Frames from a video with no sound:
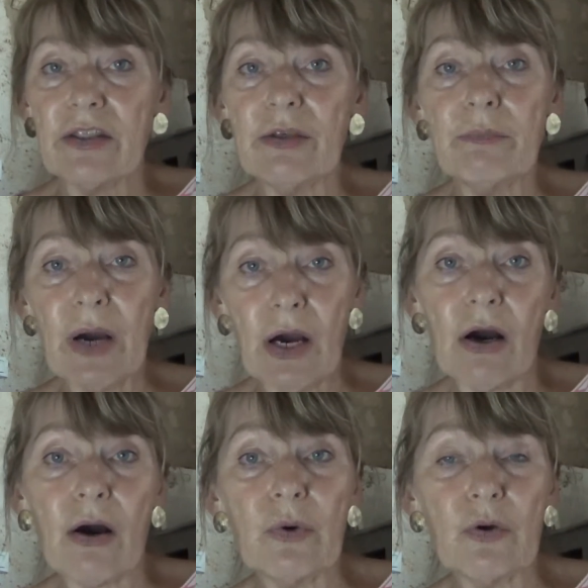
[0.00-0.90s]
the
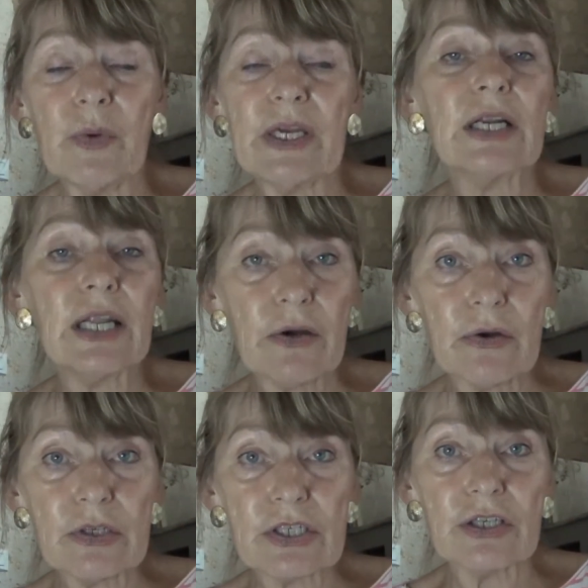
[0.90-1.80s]
bar will be
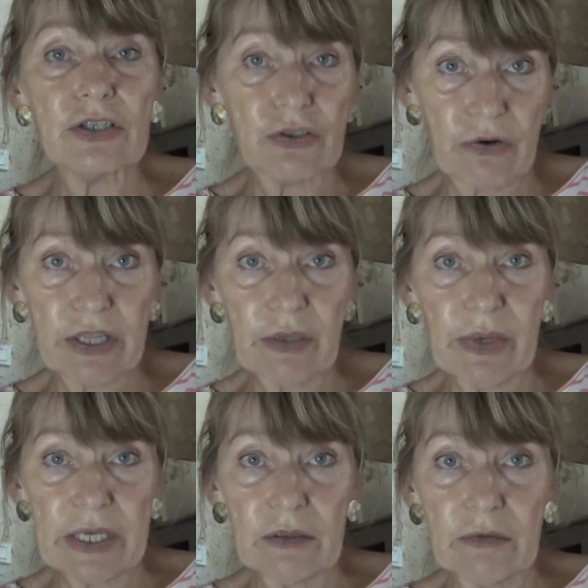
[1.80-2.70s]
closed during the
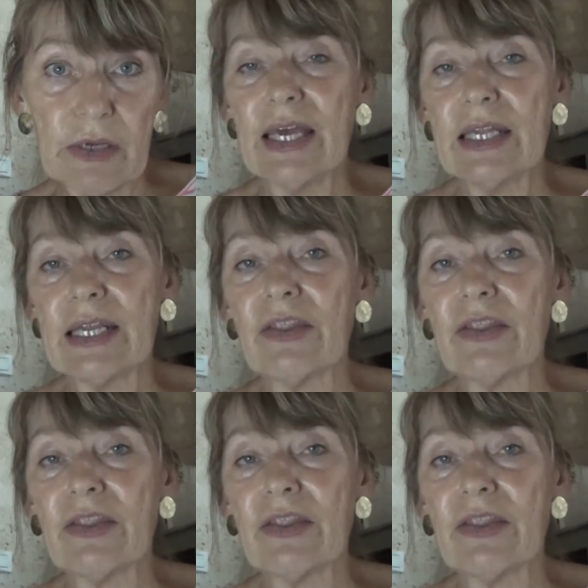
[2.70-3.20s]
meal. Now,